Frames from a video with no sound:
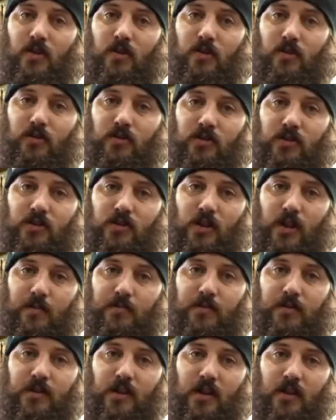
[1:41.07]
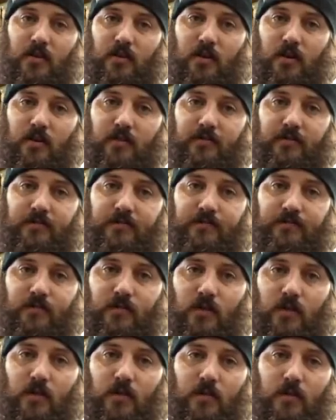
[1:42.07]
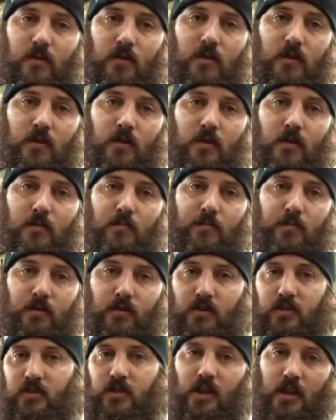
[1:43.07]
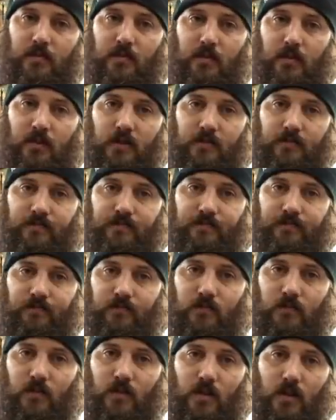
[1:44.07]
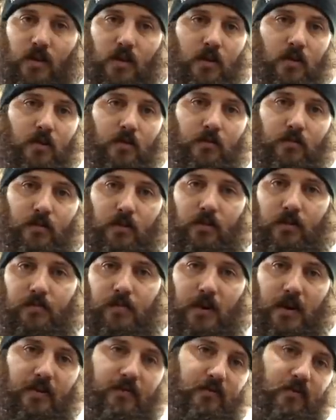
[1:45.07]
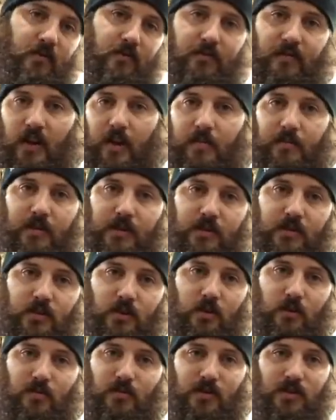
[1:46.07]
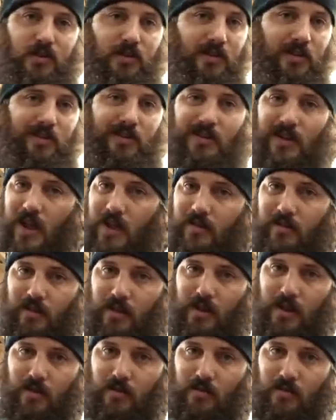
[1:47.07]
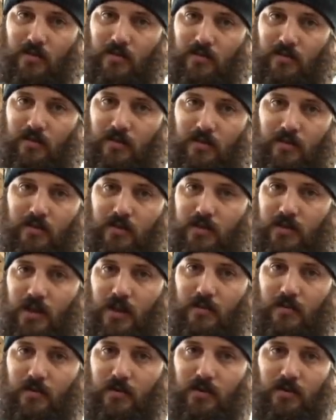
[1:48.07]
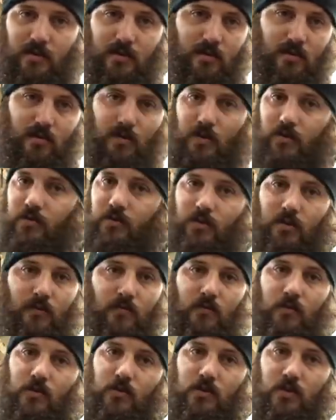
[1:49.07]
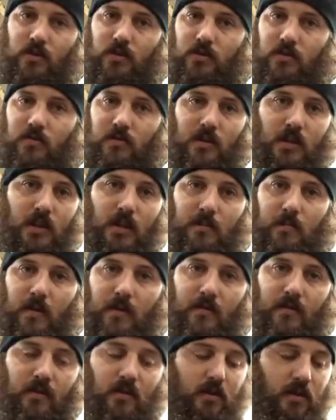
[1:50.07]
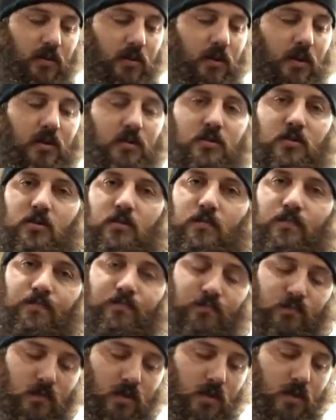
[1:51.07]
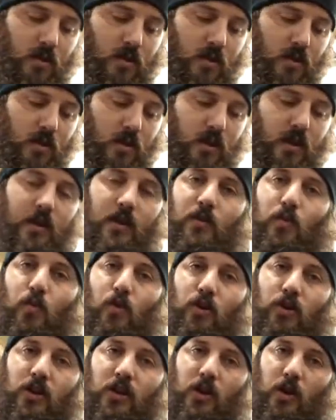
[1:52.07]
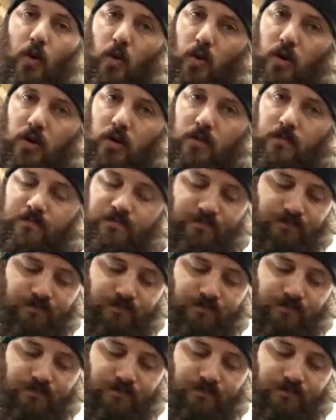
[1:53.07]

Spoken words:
You can just top your tank off, put the stabil in, run the bike for the 5 minutes home, which is exactly how long the stabil needs to run through the fuel system to keep everything nice and in working order.